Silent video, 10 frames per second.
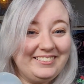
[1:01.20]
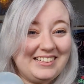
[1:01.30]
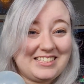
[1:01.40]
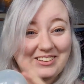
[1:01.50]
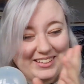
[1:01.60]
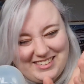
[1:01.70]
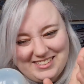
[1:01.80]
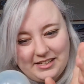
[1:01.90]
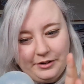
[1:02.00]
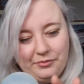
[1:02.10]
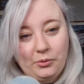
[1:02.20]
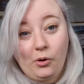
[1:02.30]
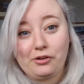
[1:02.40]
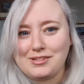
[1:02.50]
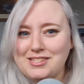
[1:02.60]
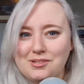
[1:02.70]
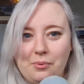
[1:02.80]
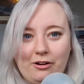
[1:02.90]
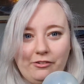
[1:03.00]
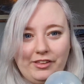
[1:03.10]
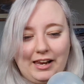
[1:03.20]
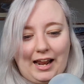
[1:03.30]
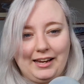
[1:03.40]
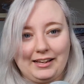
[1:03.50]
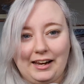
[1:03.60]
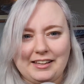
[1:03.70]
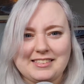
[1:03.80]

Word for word: so it's the water is somewhere over the Atlantic like